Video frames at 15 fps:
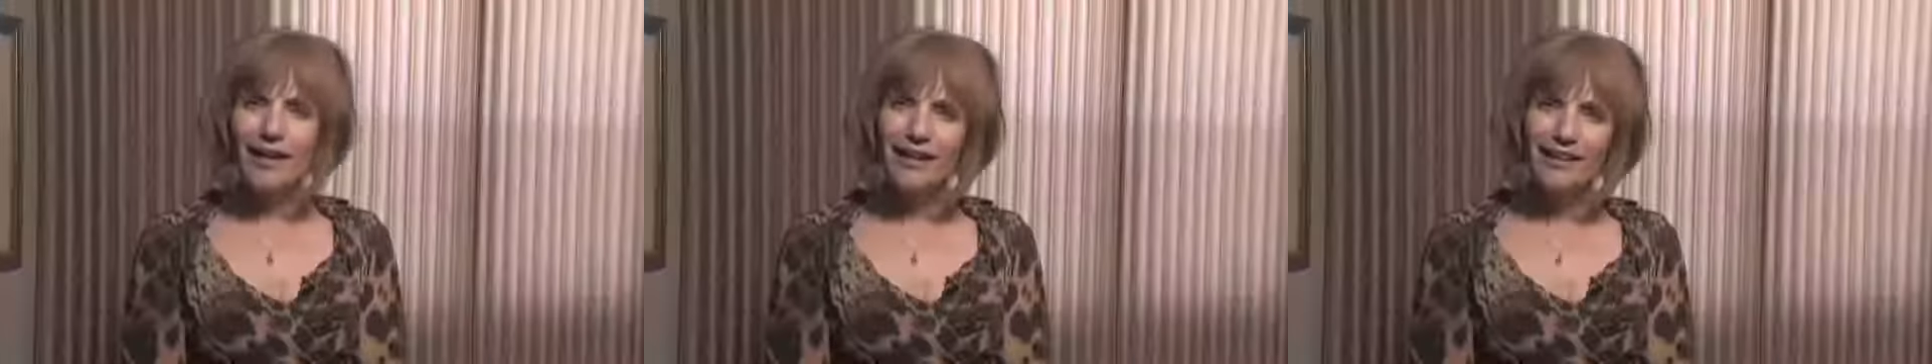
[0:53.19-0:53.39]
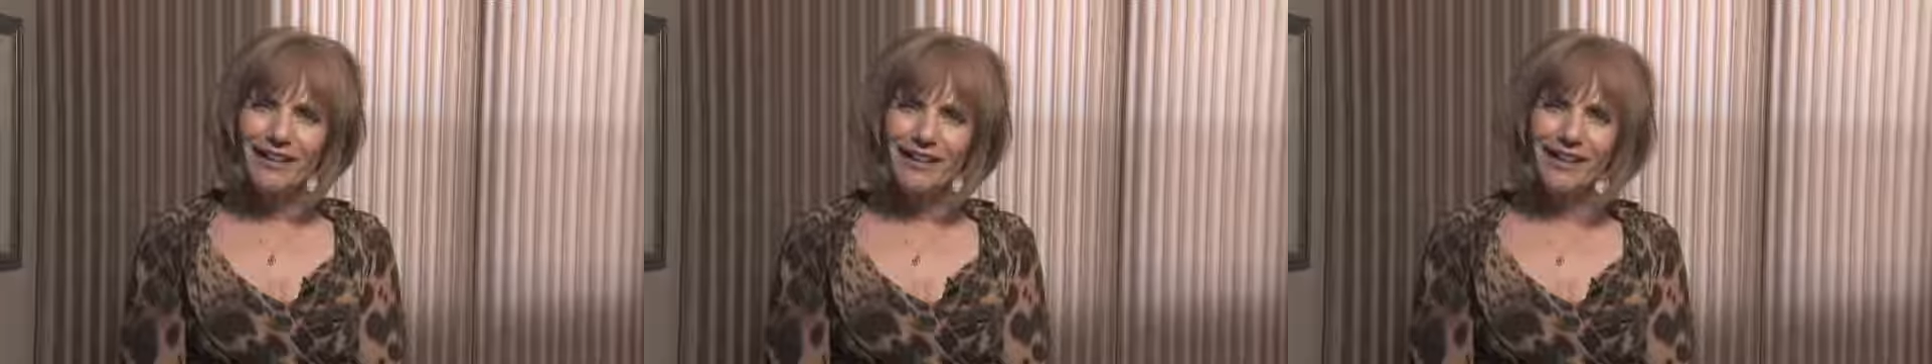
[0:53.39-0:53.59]

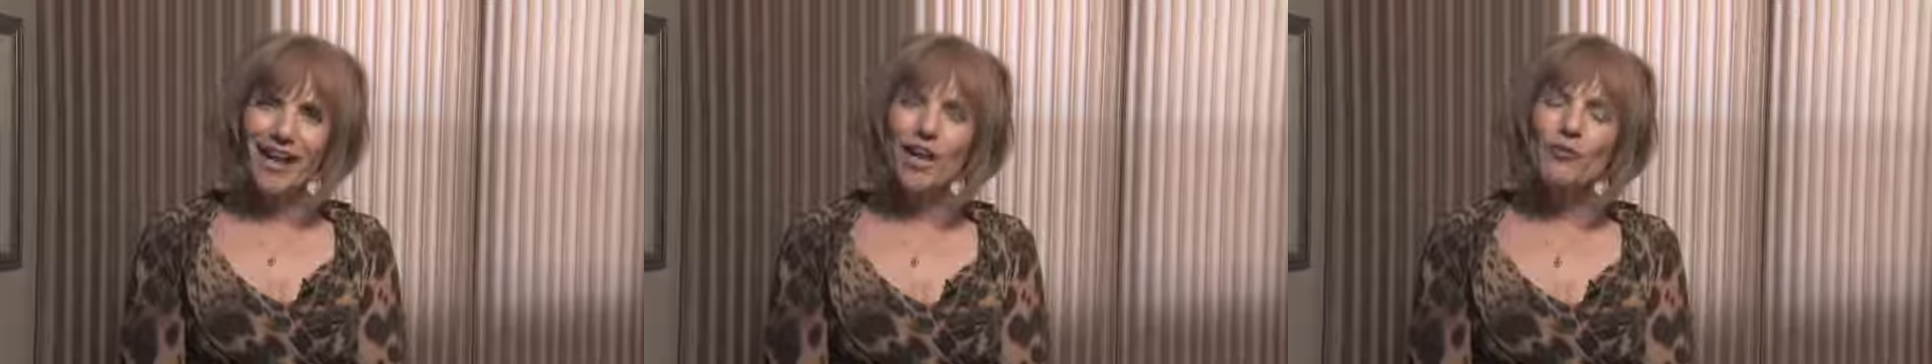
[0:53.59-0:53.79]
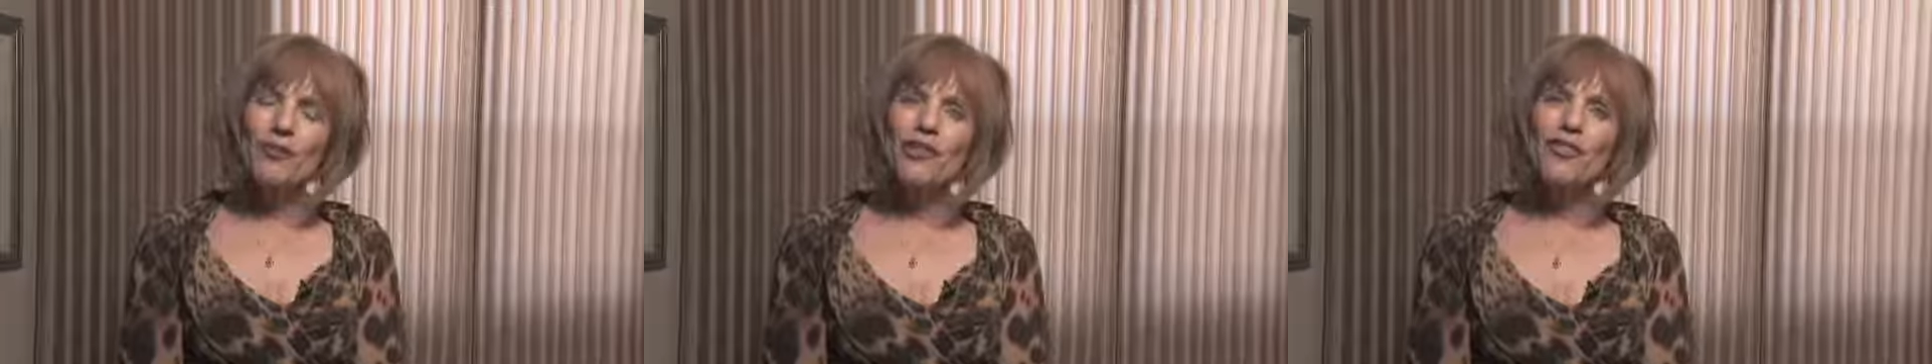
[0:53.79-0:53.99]
Hi,
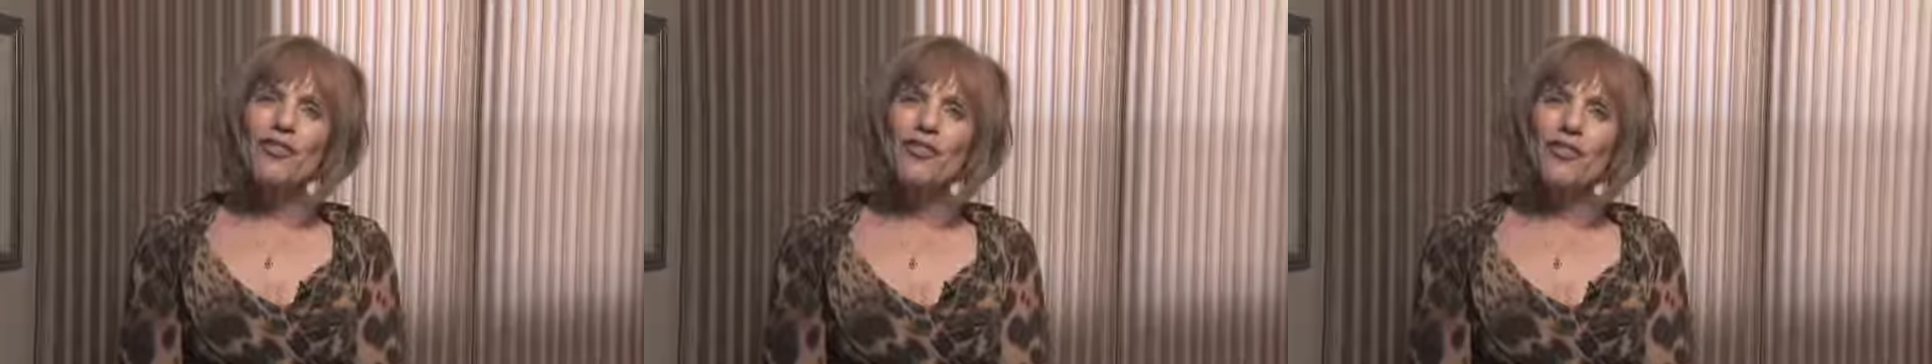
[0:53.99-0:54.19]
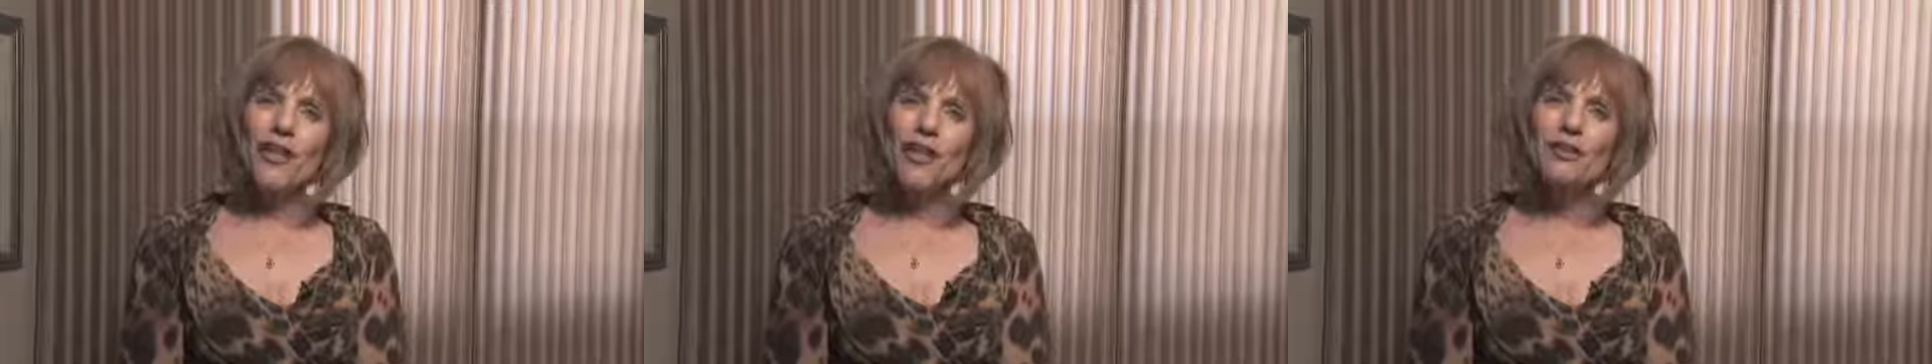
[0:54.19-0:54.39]
I want to
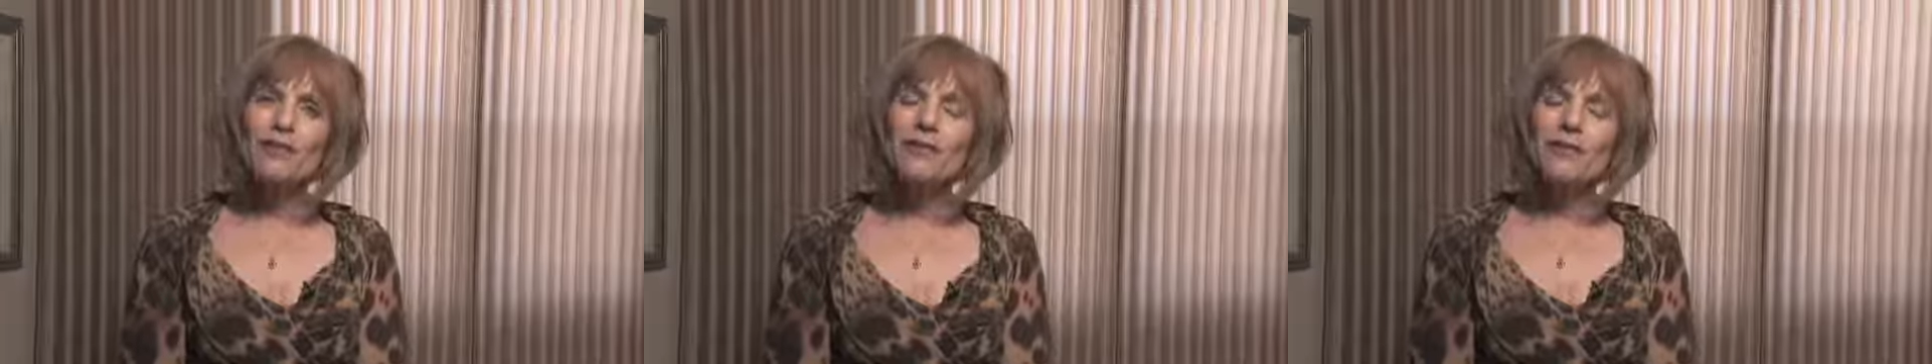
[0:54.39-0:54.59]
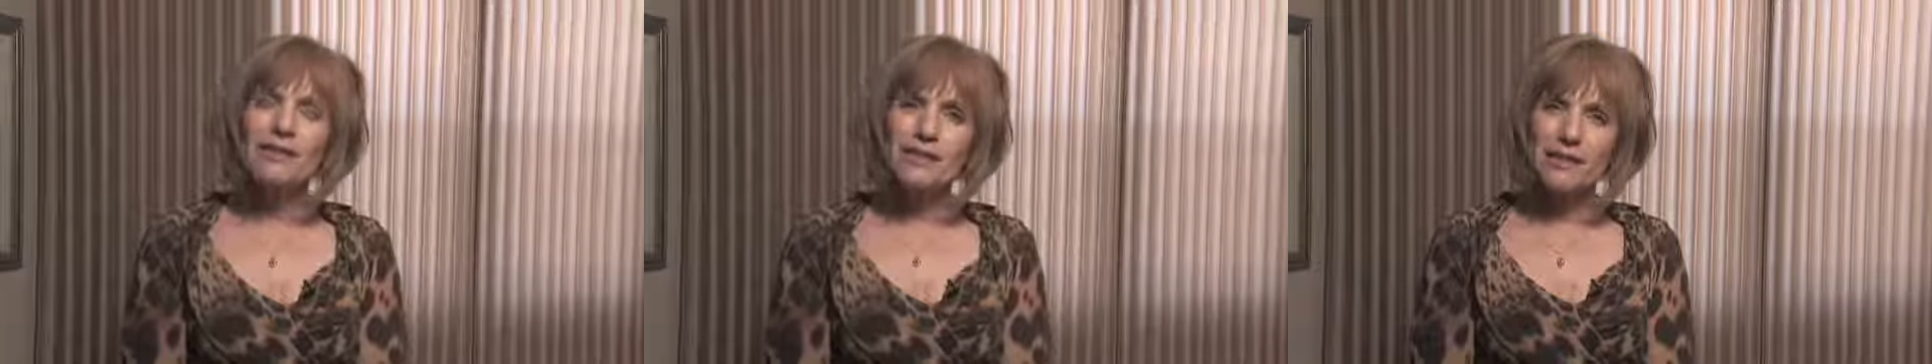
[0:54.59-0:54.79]
thank
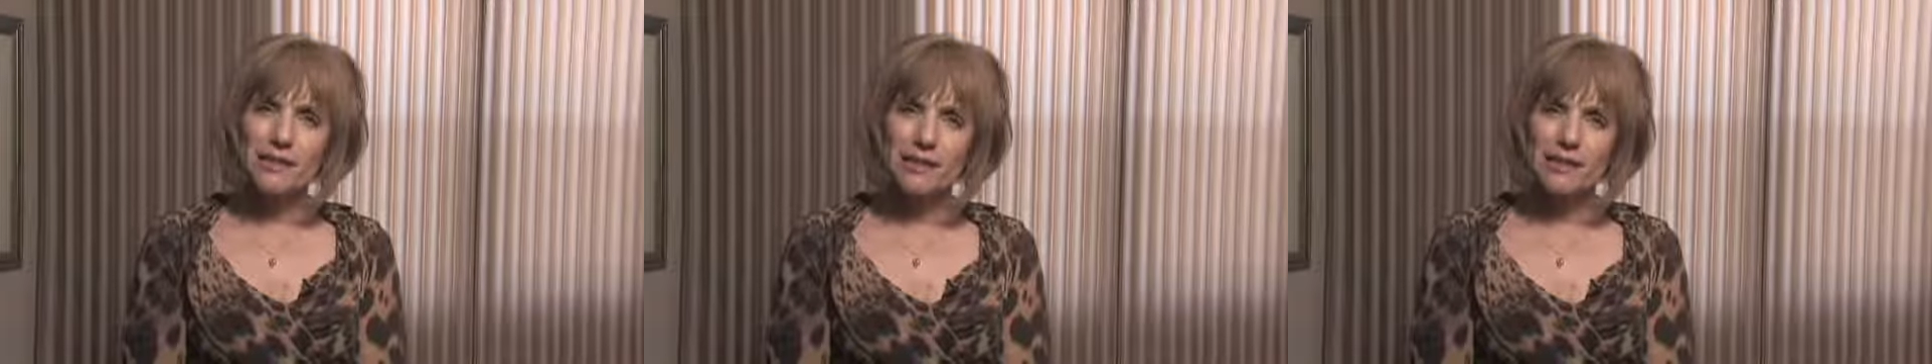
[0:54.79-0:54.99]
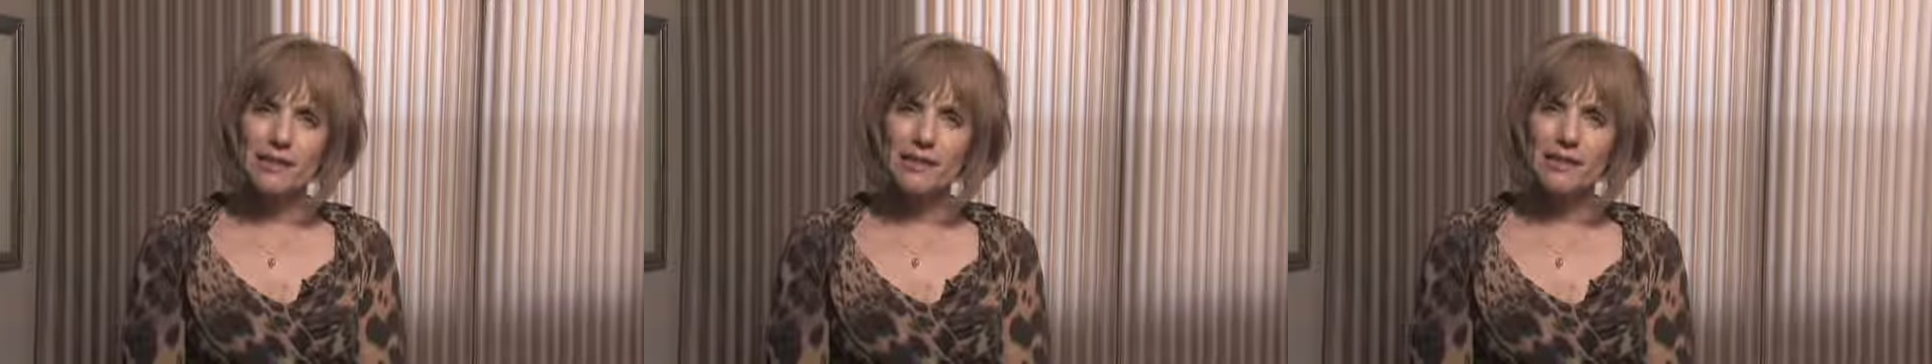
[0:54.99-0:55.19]
Melissa
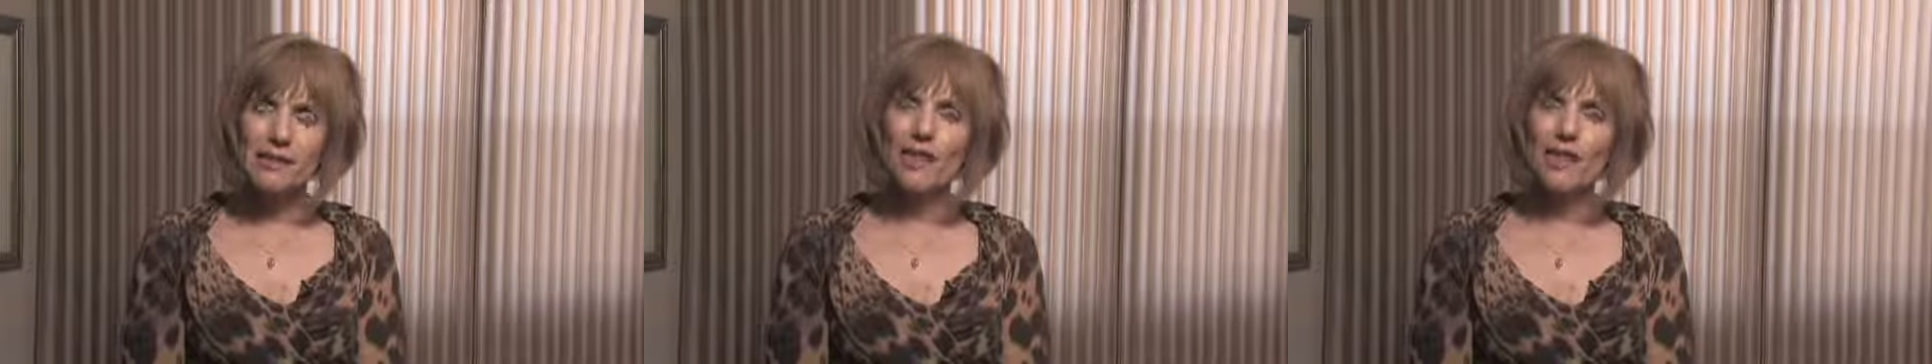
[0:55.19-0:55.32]
Nelson